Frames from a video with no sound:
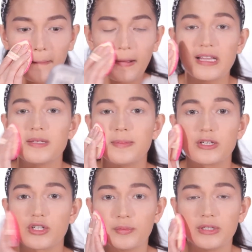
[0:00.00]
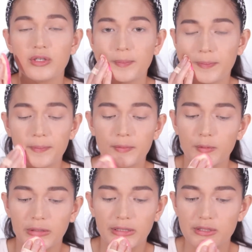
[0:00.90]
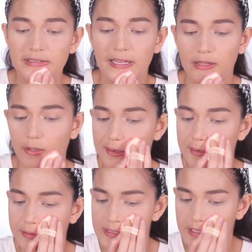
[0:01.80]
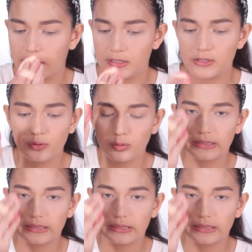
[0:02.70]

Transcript: Guys, make sure when you set your concealers, you don't